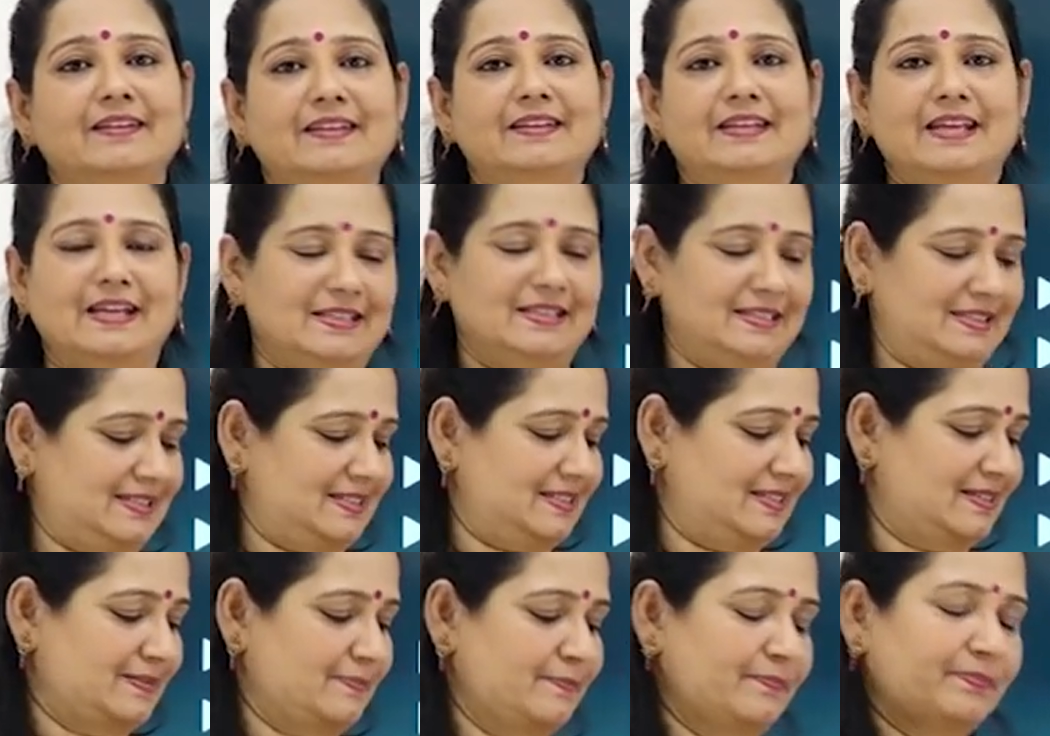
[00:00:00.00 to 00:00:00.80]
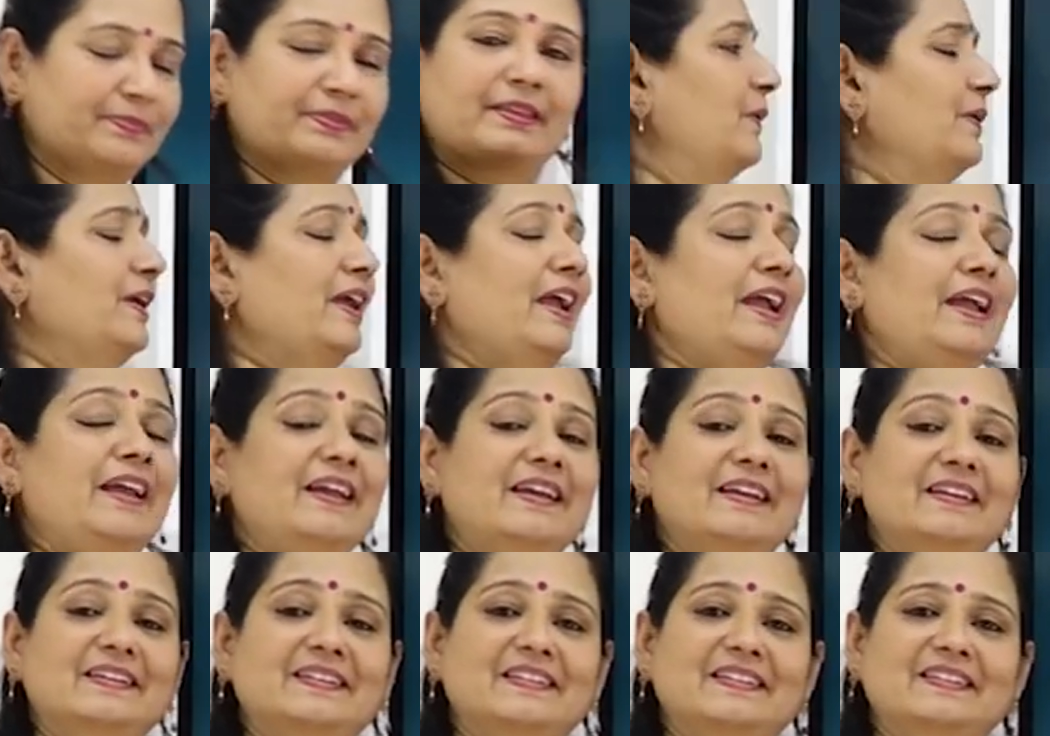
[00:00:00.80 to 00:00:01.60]
Yes.
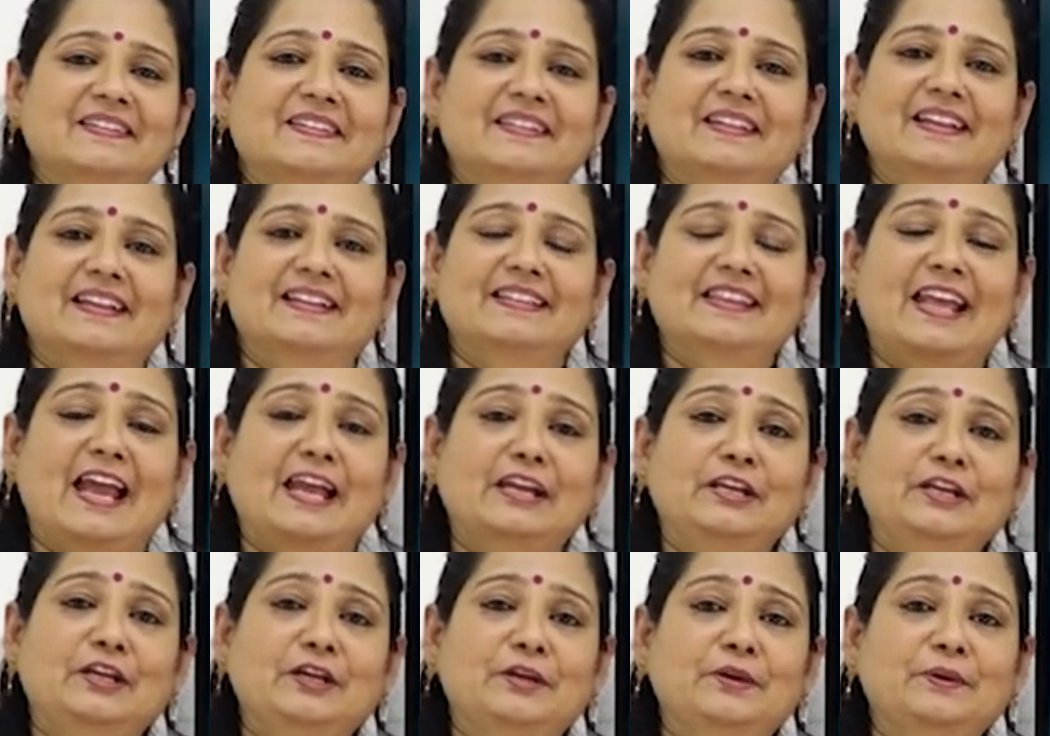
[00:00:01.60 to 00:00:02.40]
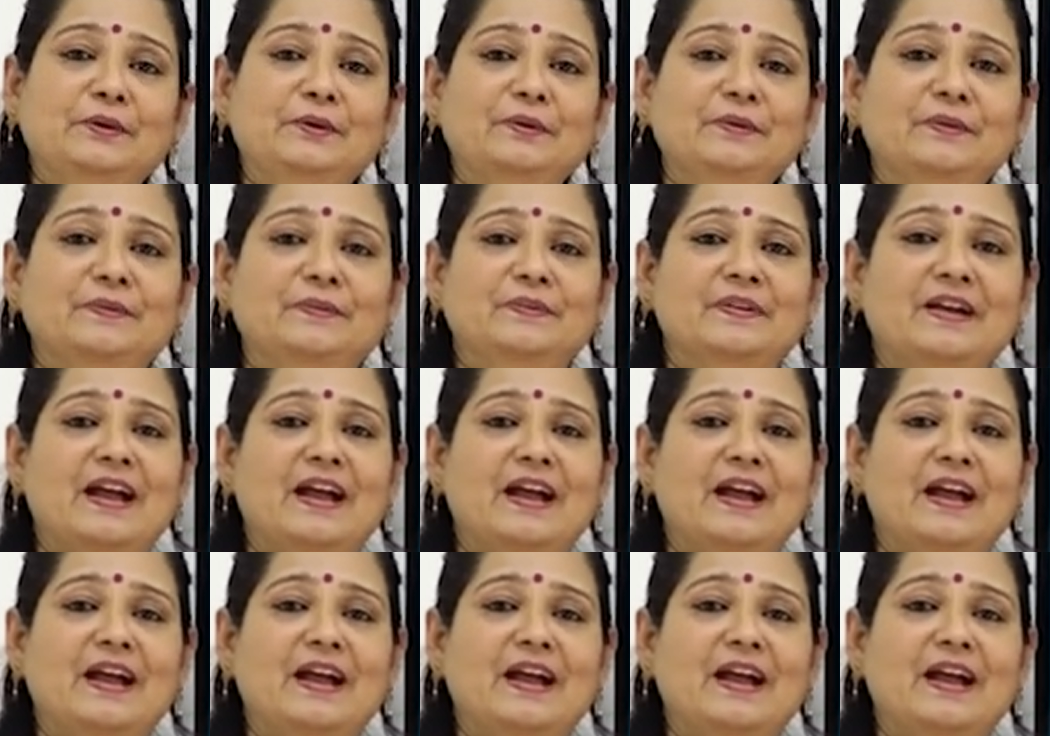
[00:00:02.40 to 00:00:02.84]
Okay. Thank you.